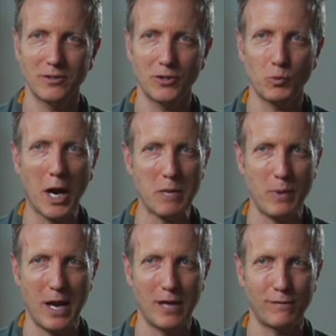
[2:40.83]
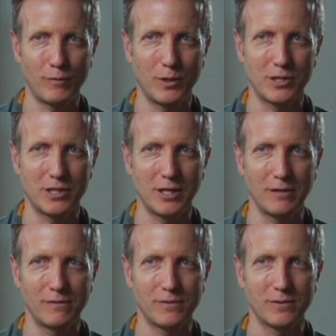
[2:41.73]
the right path for
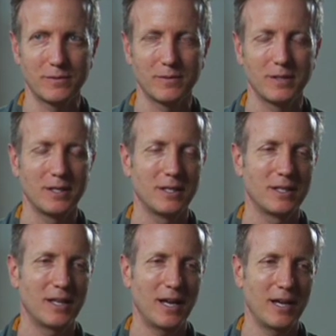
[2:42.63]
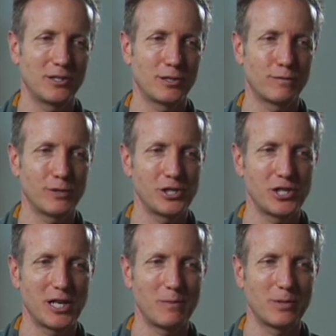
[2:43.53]
oneself and
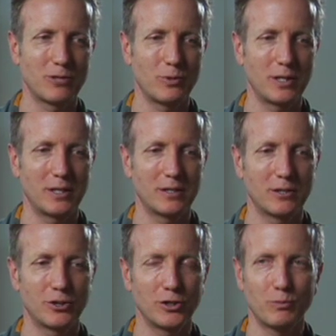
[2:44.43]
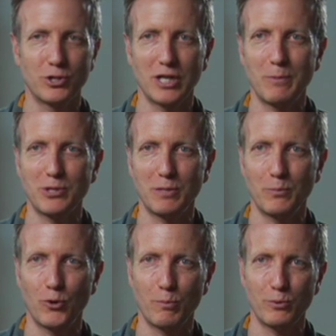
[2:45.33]
differentiating between good perception and
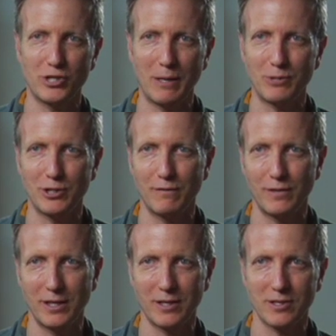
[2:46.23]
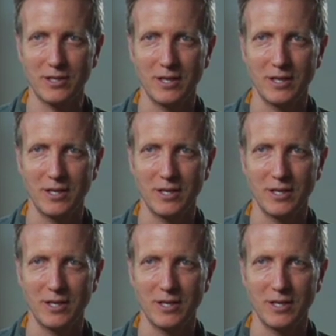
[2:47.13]
poor perception of things.